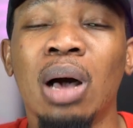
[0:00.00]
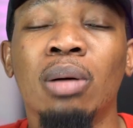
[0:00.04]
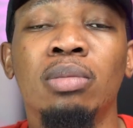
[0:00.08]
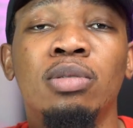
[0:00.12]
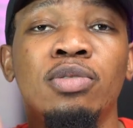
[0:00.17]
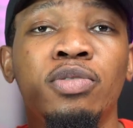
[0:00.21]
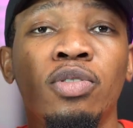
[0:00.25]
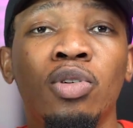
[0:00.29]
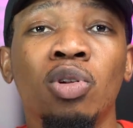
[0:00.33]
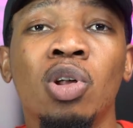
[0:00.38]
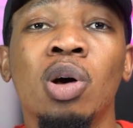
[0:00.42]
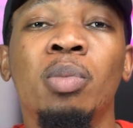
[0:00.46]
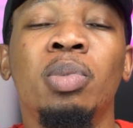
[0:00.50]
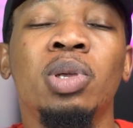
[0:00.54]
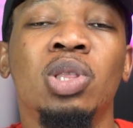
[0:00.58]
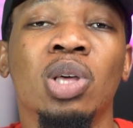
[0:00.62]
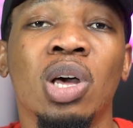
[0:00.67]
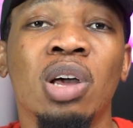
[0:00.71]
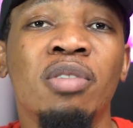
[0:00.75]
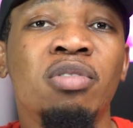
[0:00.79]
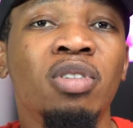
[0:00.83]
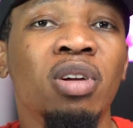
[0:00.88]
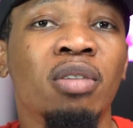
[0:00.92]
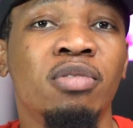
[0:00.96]
I would follow up
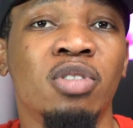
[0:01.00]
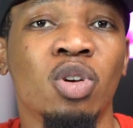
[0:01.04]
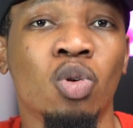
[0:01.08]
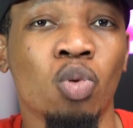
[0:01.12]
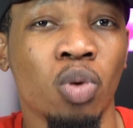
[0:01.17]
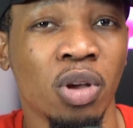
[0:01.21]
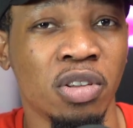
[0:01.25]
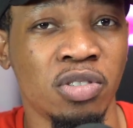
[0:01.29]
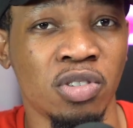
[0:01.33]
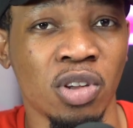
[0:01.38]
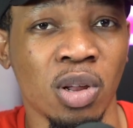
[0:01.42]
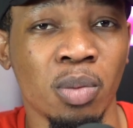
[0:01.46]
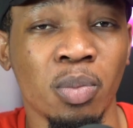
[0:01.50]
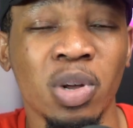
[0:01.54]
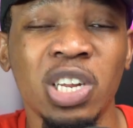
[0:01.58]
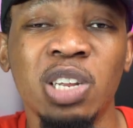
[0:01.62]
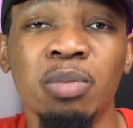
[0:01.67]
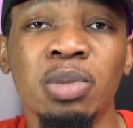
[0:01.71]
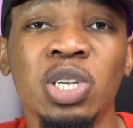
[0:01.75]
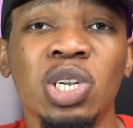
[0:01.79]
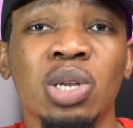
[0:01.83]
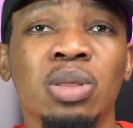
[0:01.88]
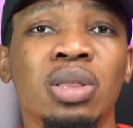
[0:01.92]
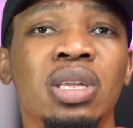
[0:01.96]
with every of the question. But
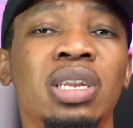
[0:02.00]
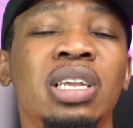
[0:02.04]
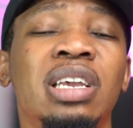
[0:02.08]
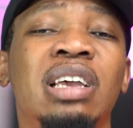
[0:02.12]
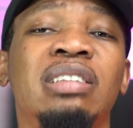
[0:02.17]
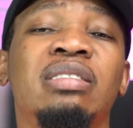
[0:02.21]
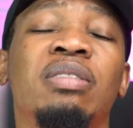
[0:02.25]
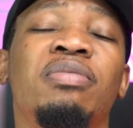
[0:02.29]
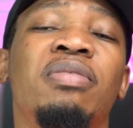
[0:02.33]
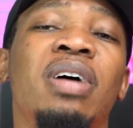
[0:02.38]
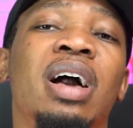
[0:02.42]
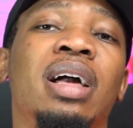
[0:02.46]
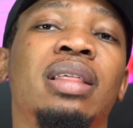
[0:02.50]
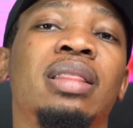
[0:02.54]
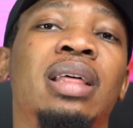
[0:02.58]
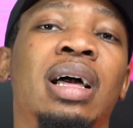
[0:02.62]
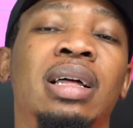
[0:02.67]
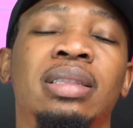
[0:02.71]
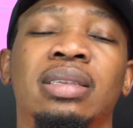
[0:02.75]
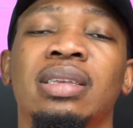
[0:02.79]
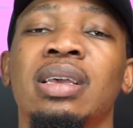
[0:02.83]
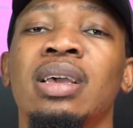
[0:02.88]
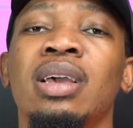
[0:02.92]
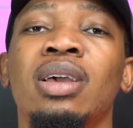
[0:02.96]
the major thing here is the fact
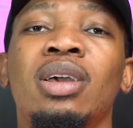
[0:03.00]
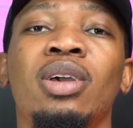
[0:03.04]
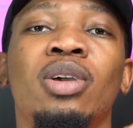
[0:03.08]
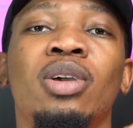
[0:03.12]
that